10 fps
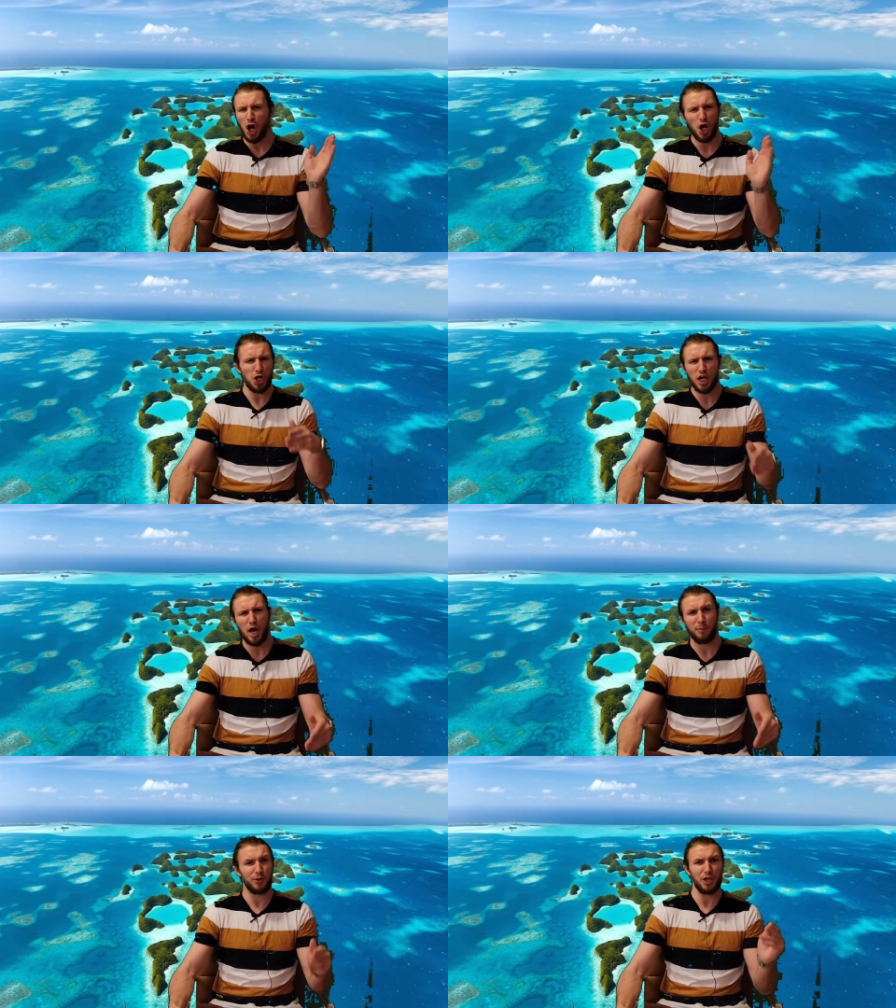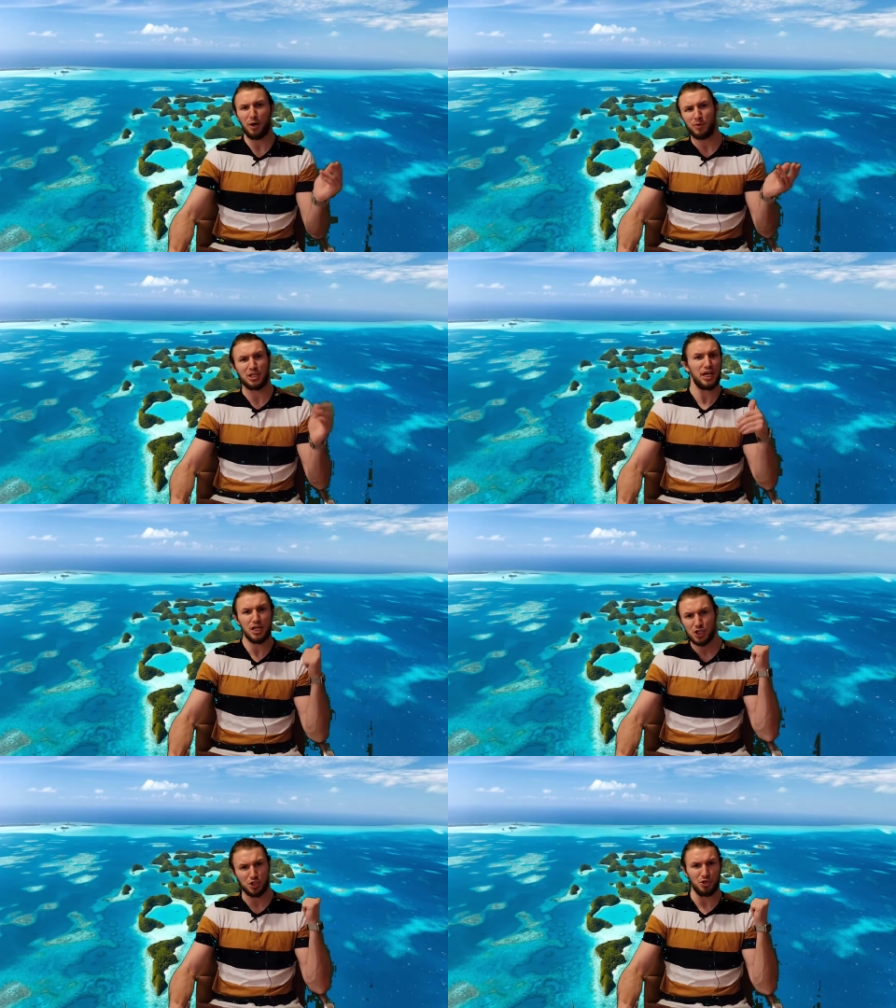oh yeah, but that was
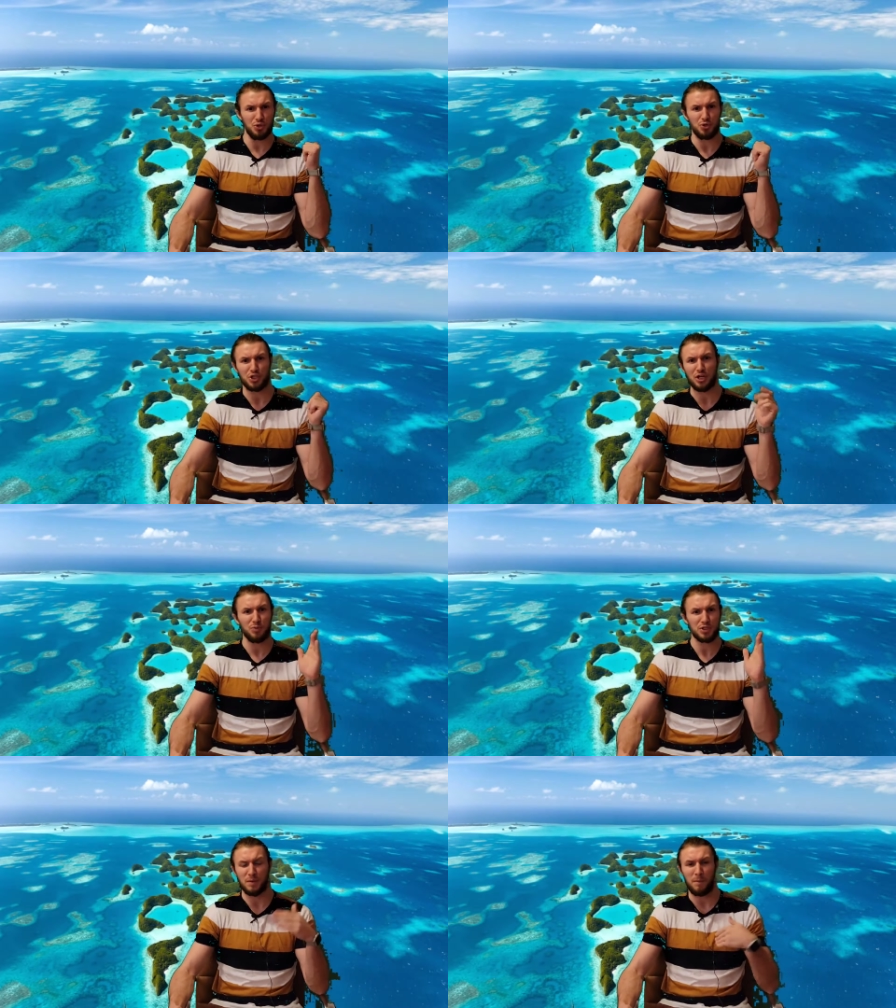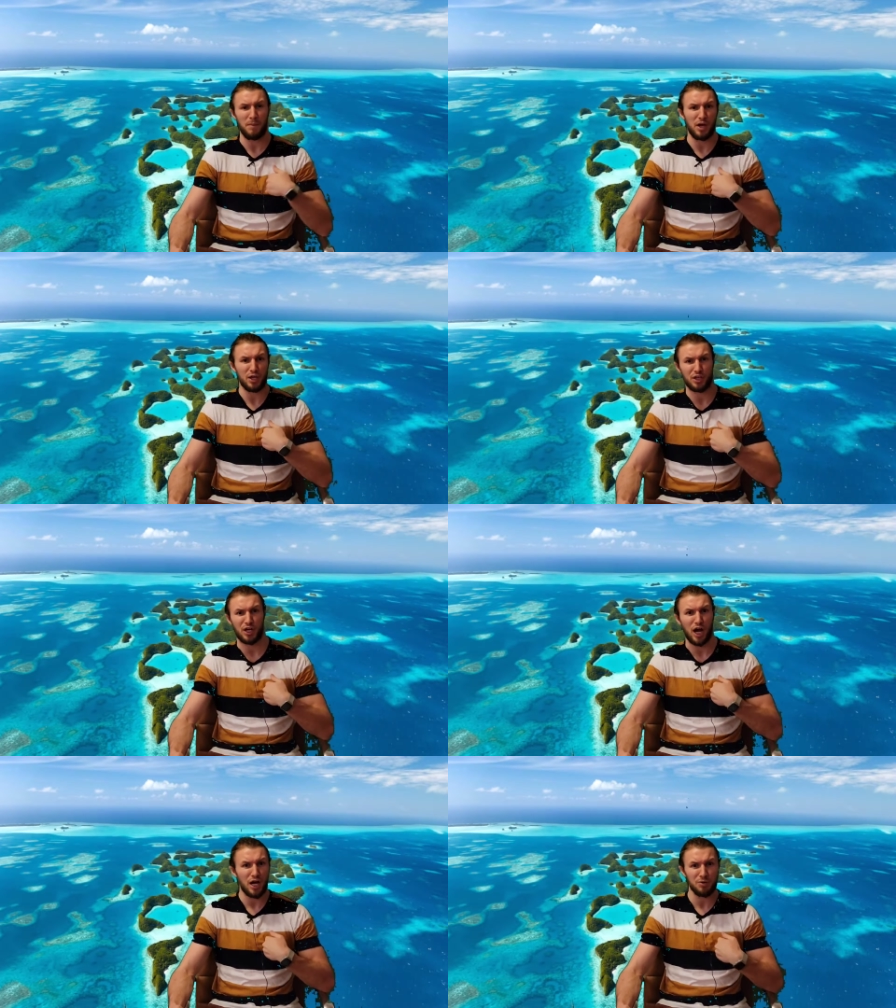his news. That wasn't
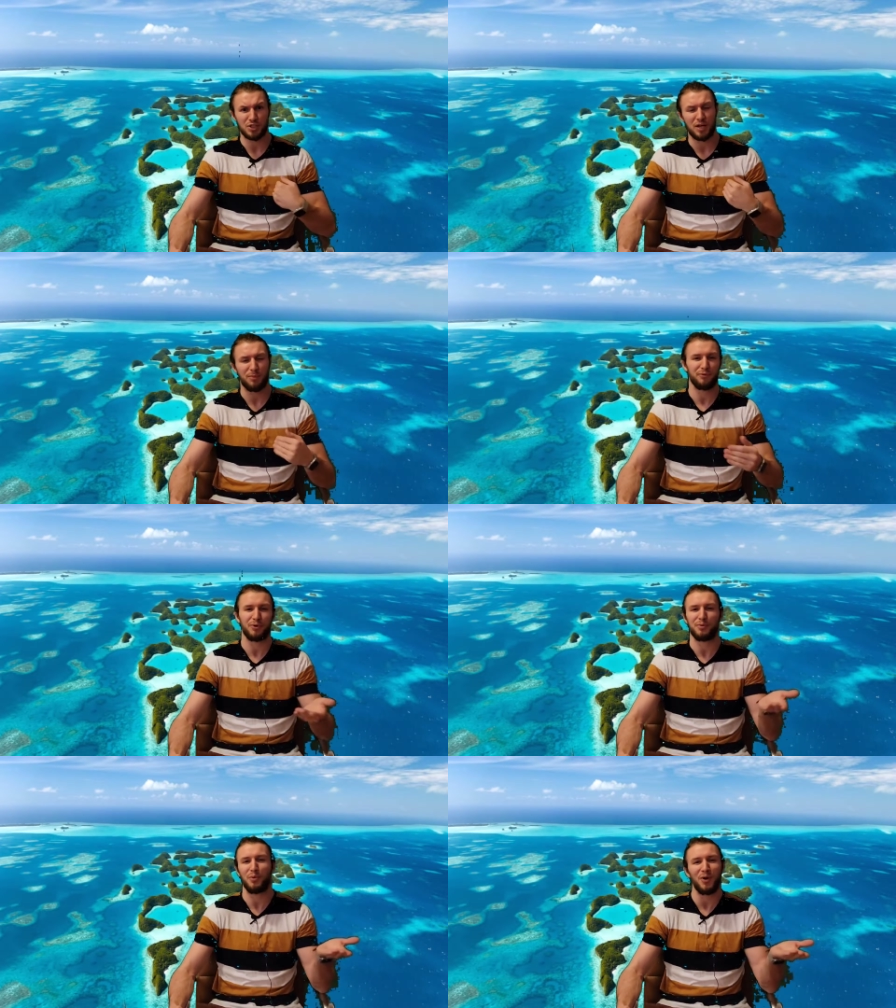anything I was keeping from you.